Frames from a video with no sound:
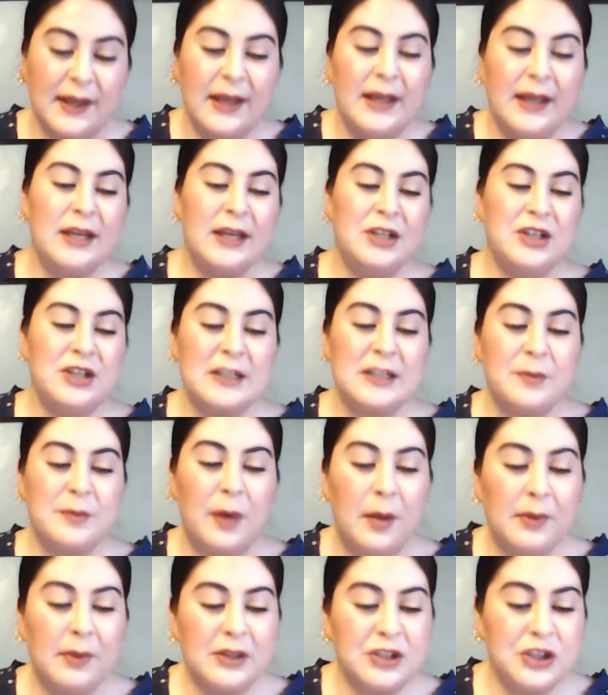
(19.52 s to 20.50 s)
She has
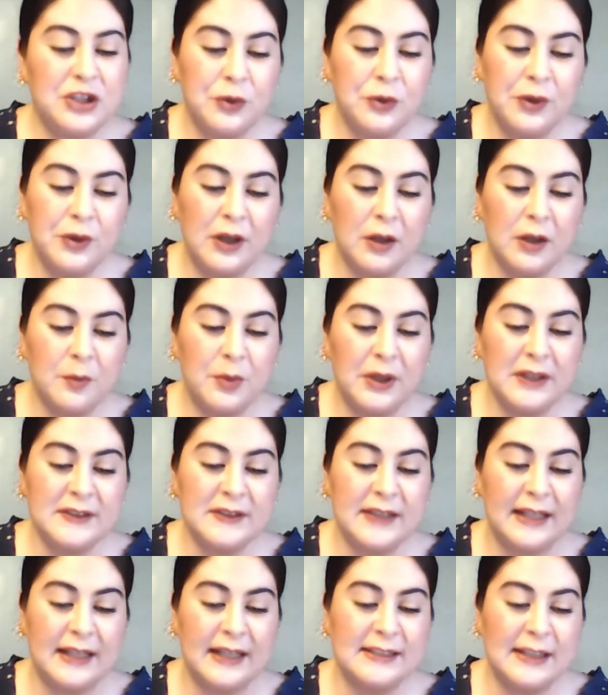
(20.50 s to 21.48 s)
published 2 cookbooks
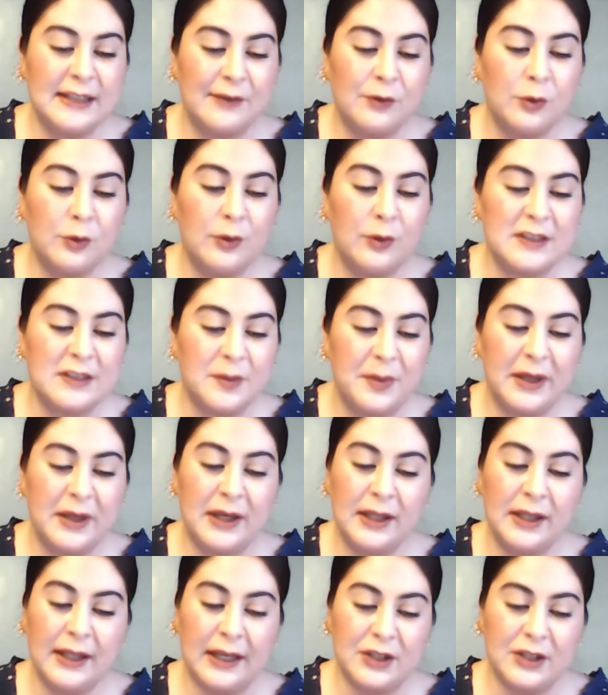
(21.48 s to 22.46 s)
and several recipe
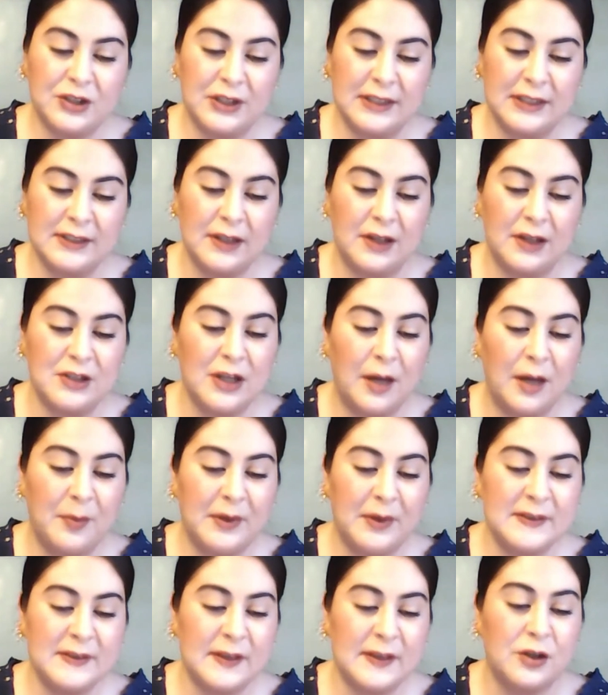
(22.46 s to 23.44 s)
collections on topics
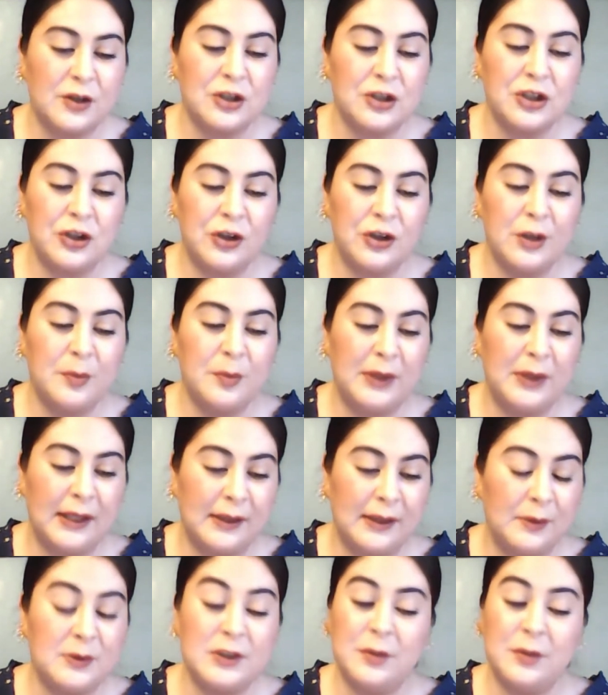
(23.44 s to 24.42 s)
that are sure to
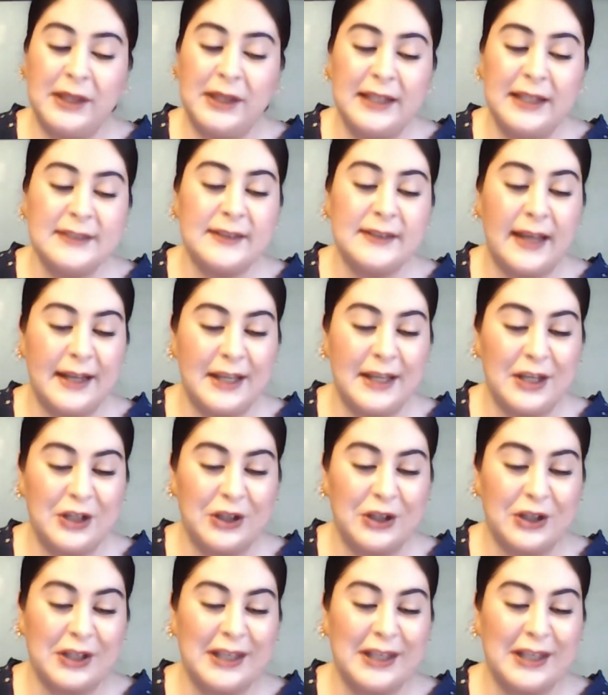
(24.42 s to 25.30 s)
please any cook.